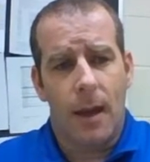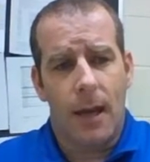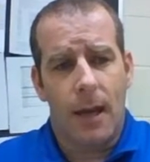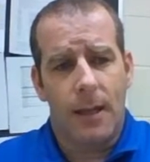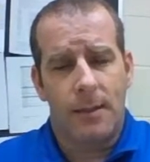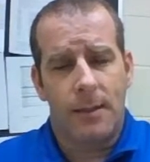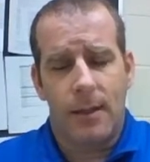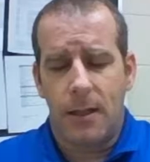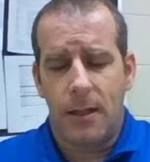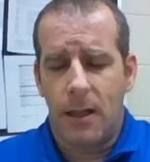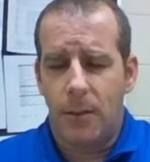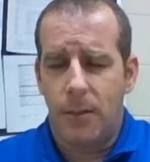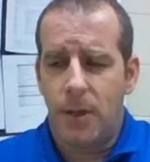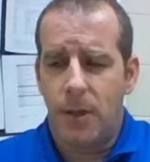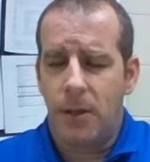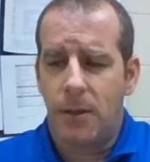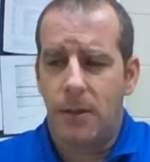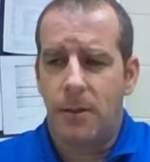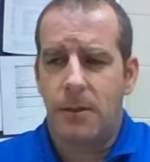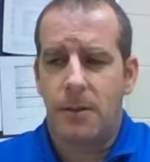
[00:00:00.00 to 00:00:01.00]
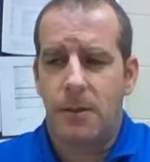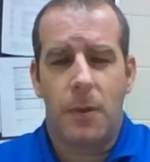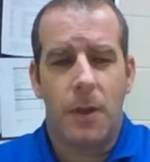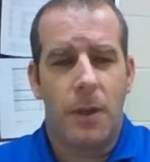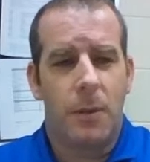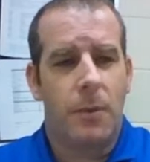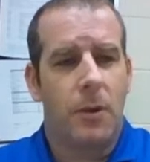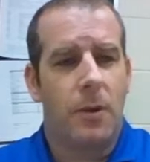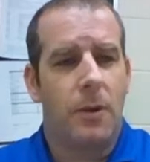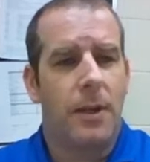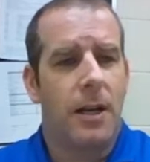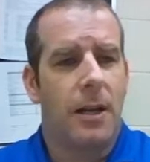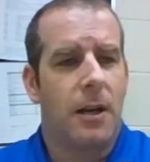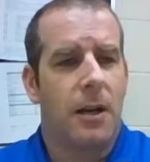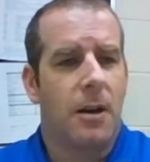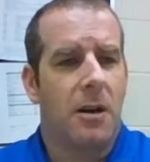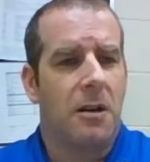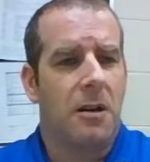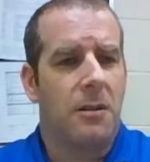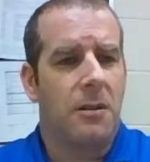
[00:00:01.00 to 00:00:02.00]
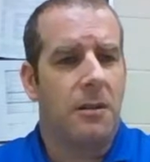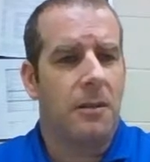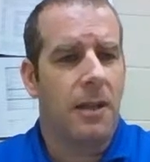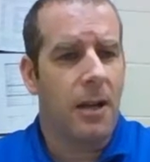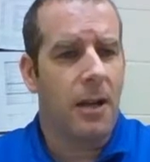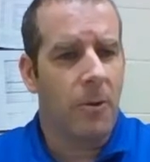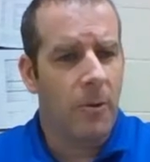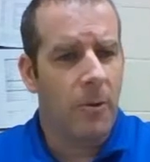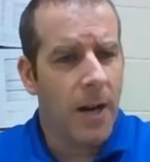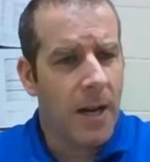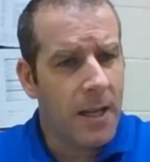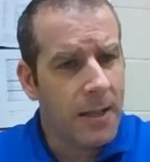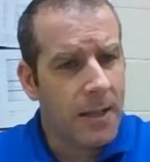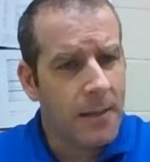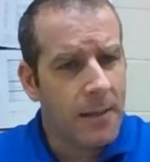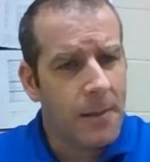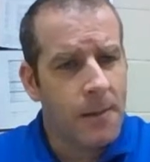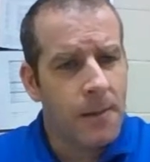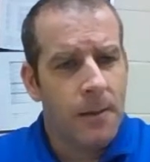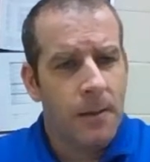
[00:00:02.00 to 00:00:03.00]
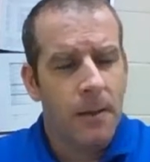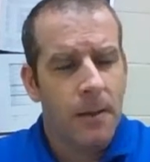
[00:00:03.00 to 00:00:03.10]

ACE inhibitors, people that are on diuretics.